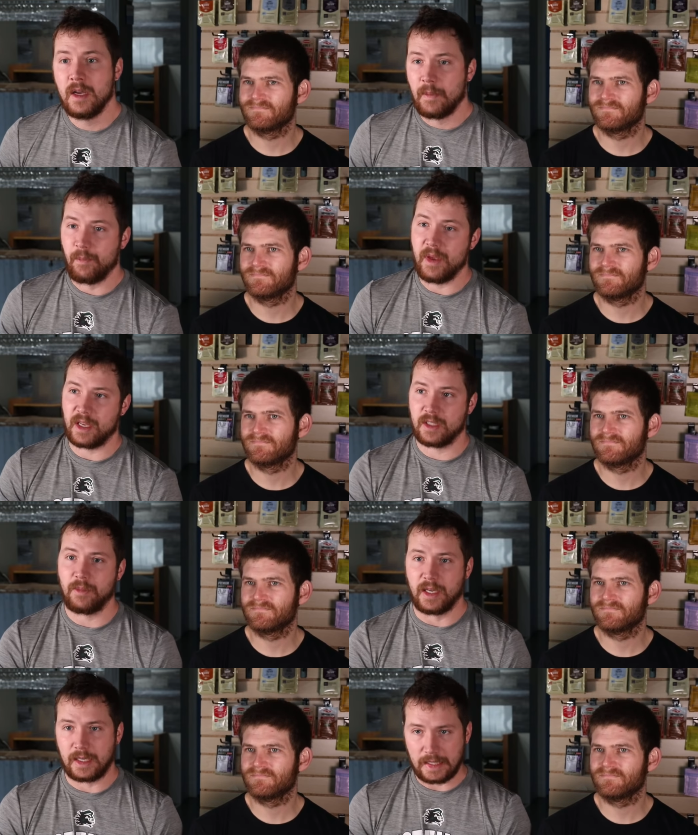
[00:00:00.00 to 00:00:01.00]
Speaker 1: make
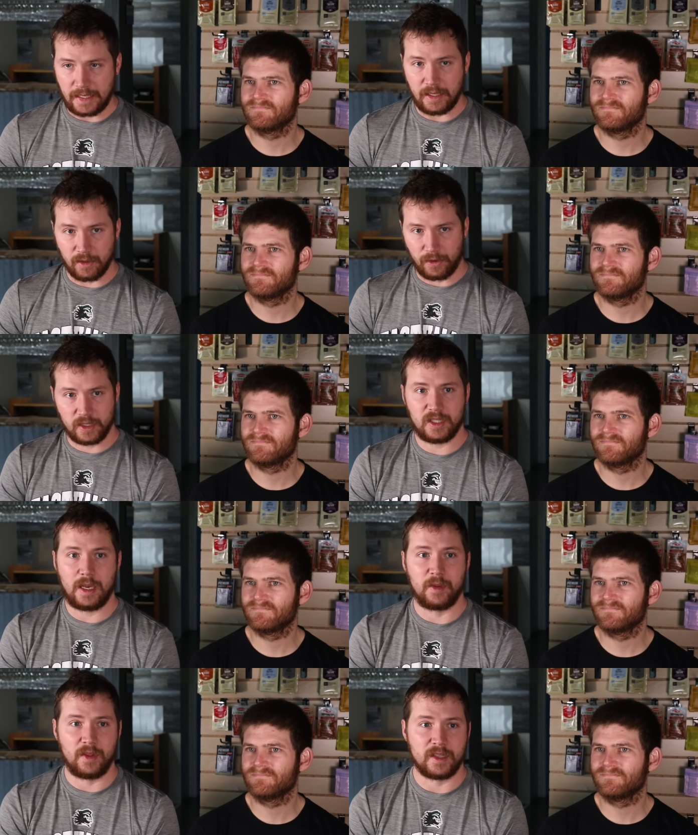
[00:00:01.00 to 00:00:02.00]
something clean the first time,
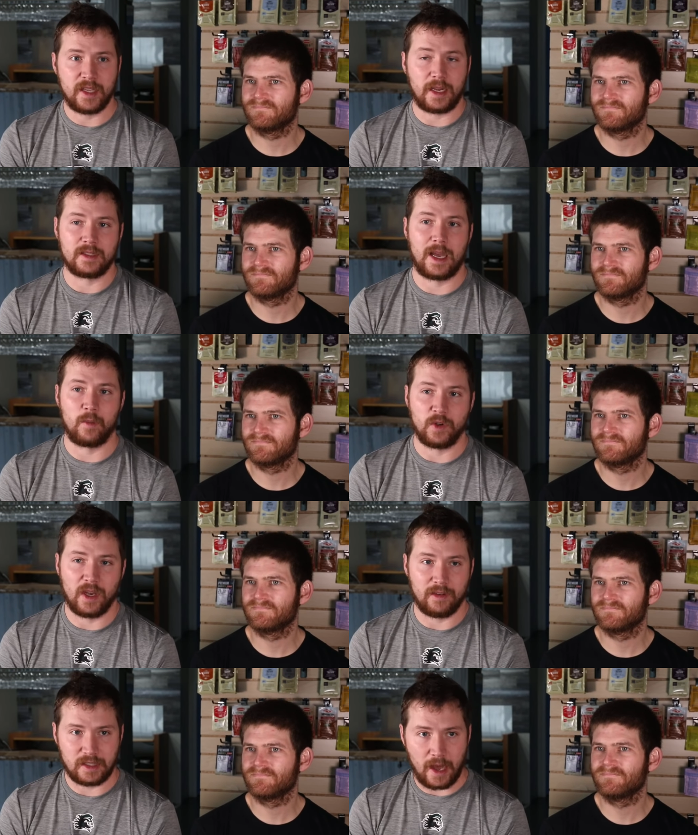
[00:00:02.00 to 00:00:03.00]
and then the second time when you have
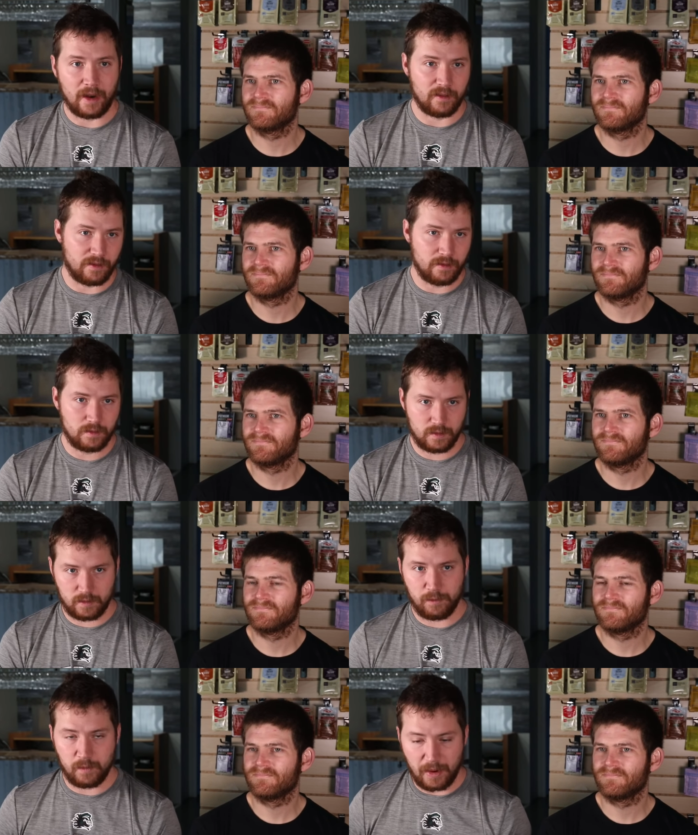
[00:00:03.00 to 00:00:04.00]
a ton of
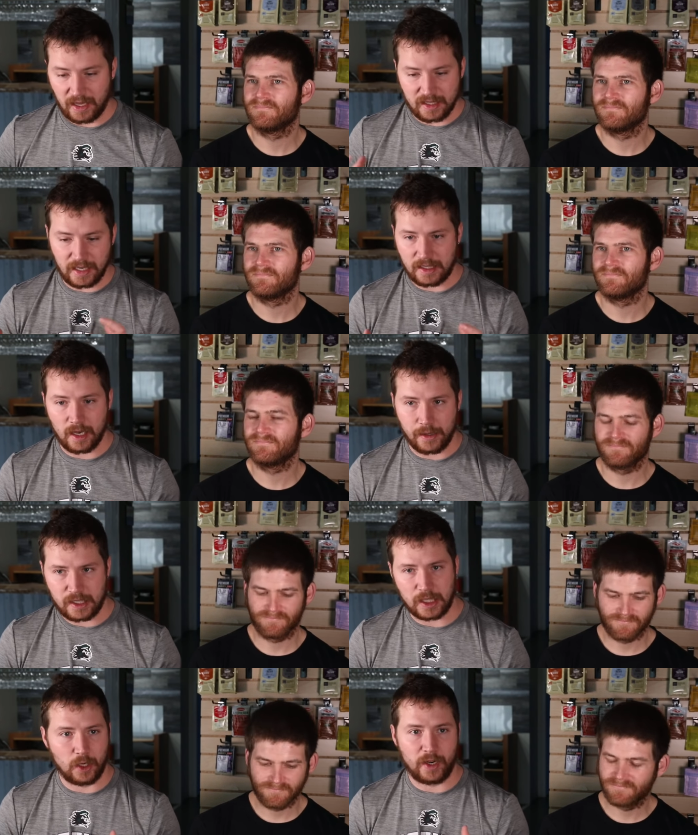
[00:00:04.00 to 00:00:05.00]
Bella Saison
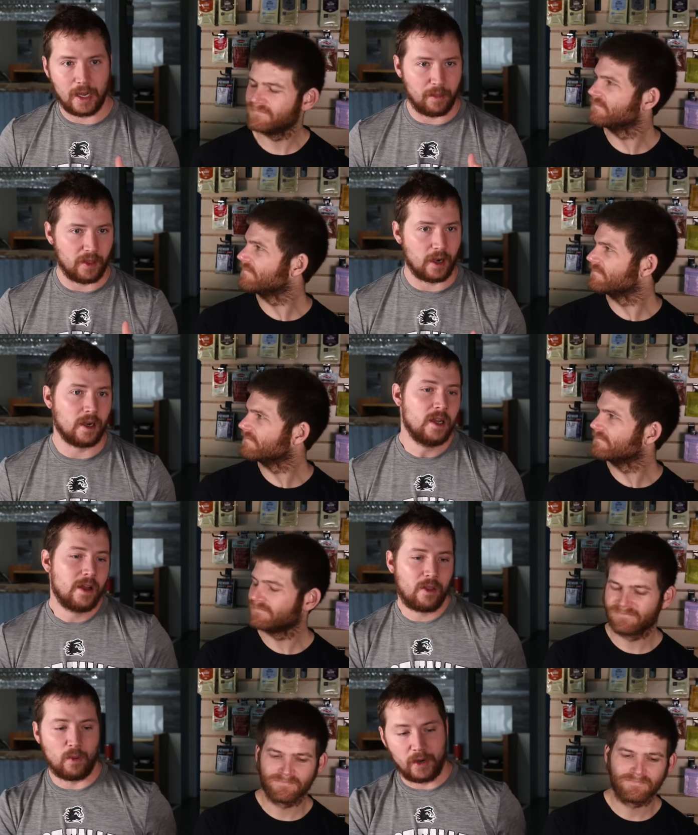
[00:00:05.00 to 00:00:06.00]
slurry up in there, throw your